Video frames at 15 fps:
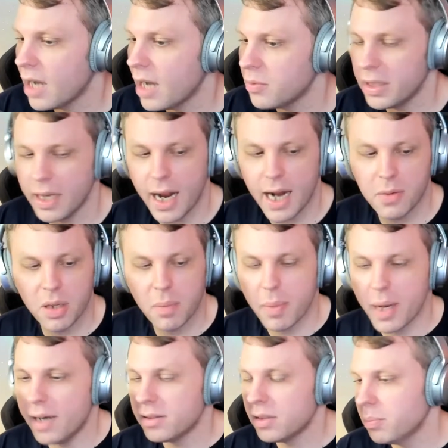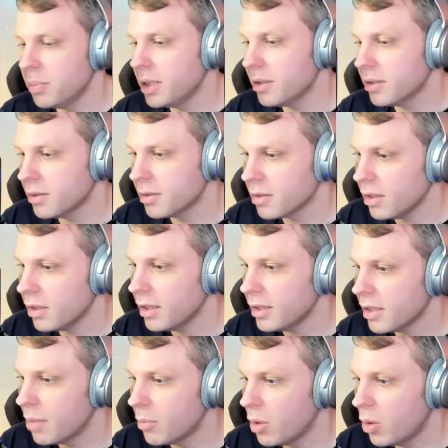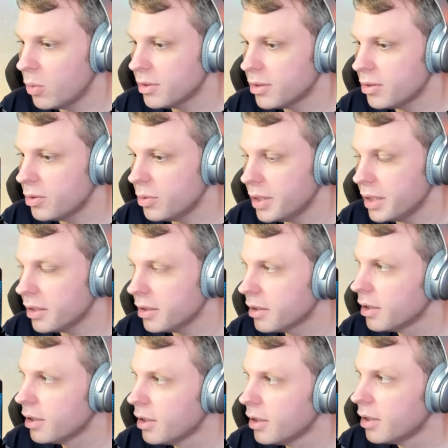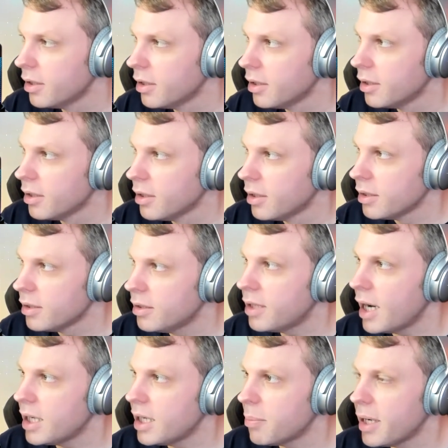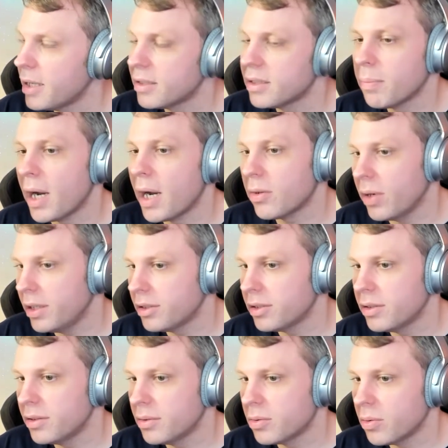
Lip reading: really hate it with a passion because like I'm always doing database migrations,